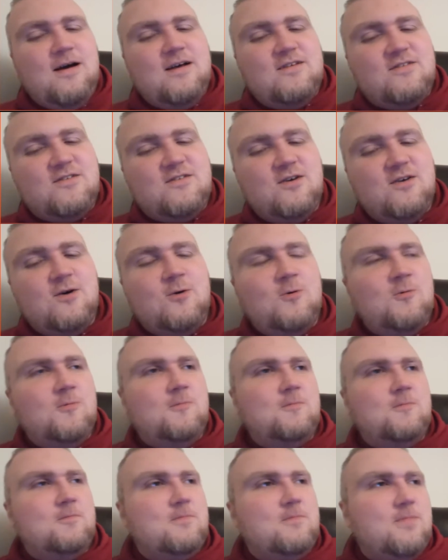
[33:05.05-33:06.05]
So
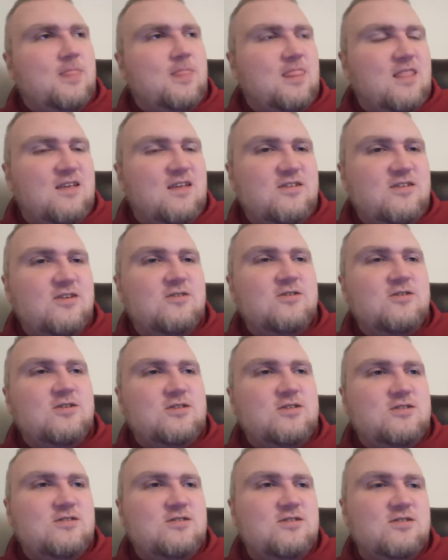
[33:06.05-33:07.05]
Sarah
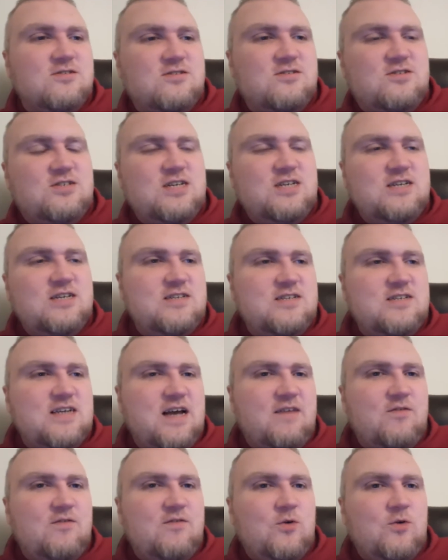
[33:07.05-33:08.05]
starts chasing
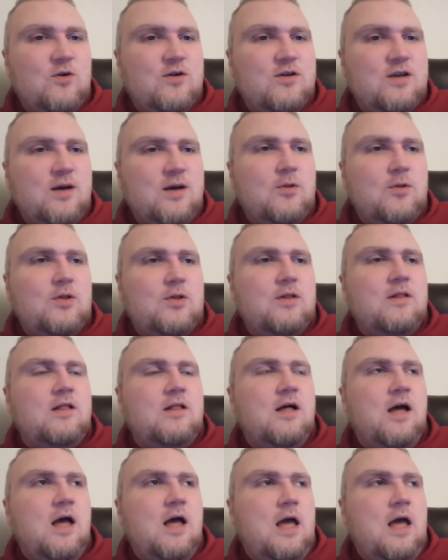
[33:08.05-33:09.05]
after her
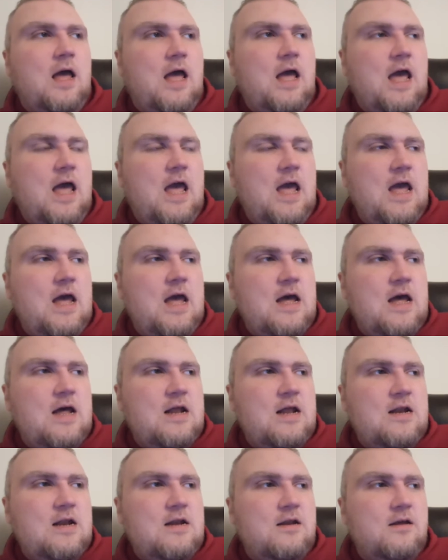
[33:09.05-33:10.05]
double,
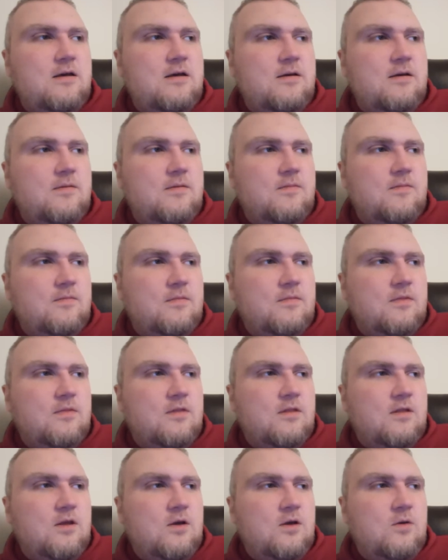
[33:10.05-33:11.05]
and
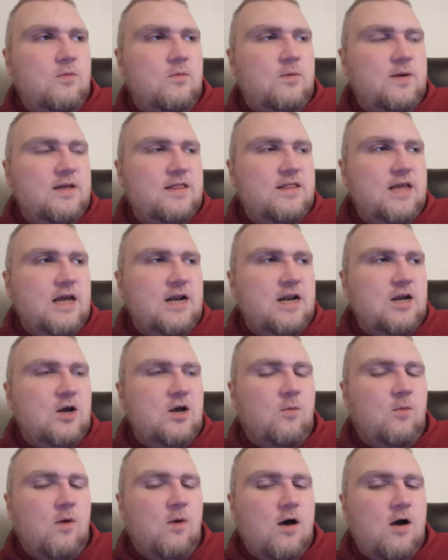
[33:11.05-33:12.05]
we then
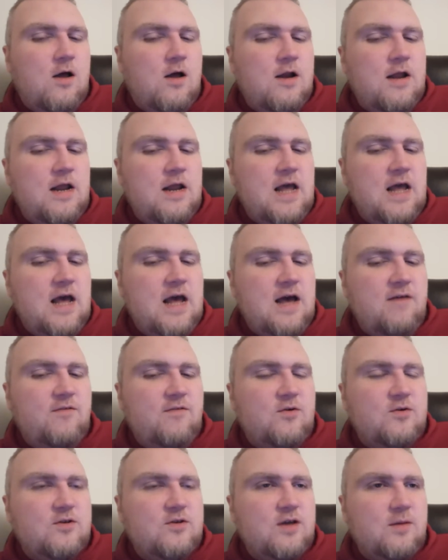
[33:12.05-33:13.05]
go on and have
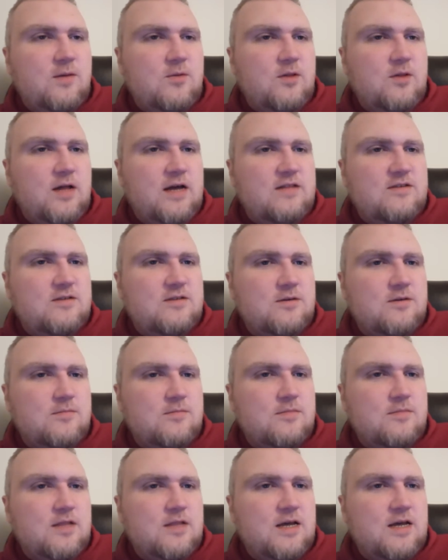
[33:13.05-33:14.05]
her double at
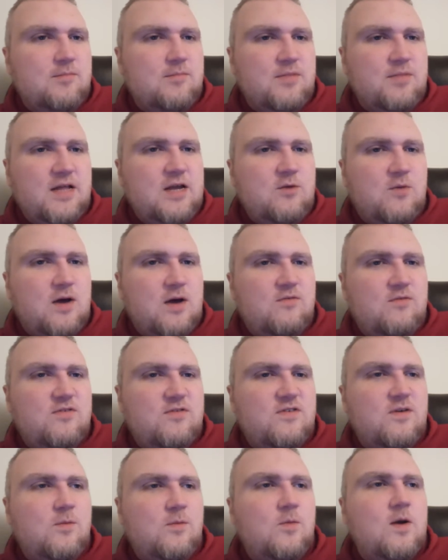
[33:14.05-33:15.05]
some like playground
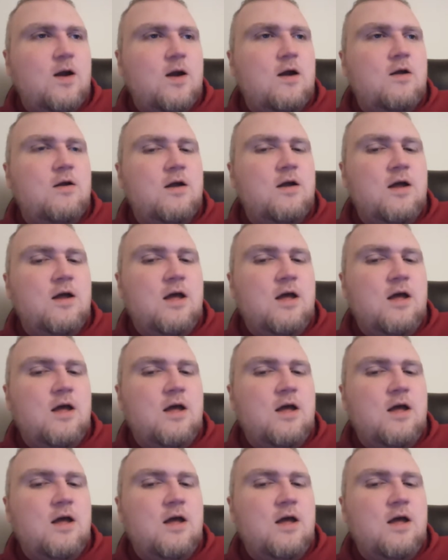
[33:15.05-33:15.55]
somewhere.